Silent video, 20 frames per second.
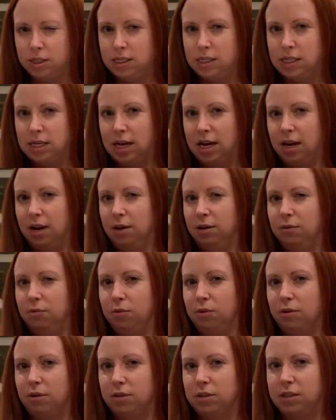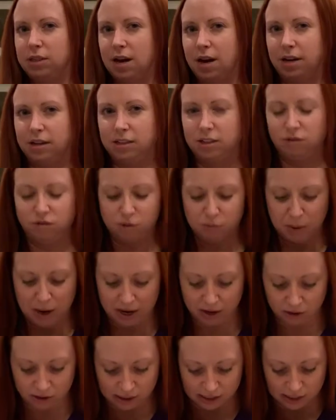today with our science of
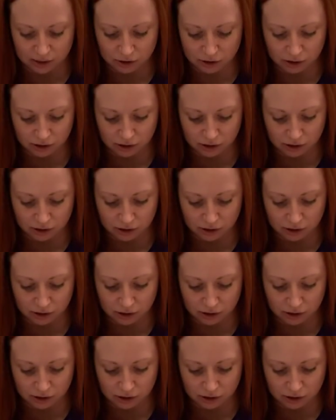spider silk.